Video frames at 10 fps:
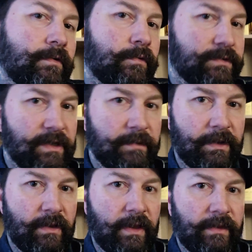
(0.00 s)
or
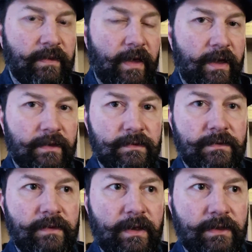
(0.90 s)
something like that
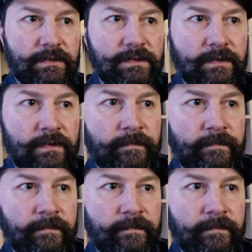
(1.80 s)
that